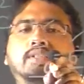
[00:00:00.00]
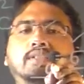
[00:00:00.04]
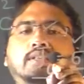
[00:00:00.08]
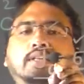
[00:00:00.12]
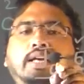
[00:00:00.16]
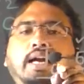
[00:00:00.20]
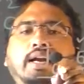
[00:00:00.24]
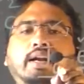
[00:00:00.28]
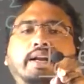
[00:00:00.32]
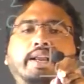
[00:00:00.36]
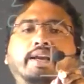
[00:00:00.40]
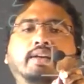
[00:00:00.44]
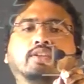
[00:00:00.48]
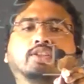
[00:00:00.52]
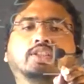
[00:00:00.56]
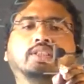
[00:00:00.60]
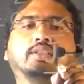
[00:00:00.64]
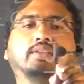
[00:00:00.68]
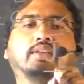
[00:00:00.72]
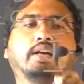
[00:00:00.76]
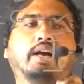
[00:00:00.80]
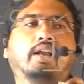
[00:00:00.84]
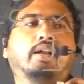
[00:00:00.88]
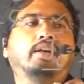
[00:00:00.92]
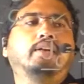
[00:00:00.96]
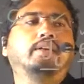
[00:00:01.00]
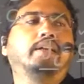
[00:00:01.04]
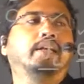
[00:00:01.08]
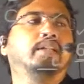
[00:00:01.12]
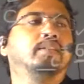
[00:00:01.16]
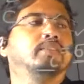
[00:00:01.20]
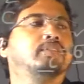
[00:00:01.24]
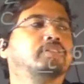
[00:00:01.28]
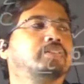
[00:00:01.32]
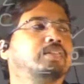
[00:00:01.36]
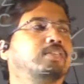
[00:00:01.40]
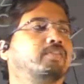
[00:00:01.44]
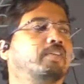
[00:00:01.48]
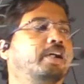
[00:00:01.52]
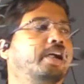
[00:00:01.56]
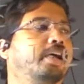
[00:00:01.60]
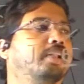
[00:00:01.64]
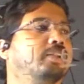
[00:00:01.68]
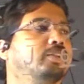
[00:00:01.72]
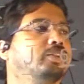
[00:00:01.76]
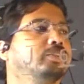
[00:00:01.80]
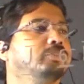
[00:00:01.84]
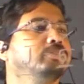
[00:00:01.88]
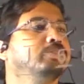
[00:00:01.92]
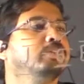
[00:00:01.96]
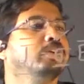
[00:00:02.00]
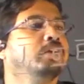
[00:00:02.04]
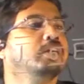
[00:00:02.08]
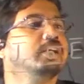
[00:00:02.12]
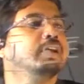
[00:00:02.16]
conduction current density value,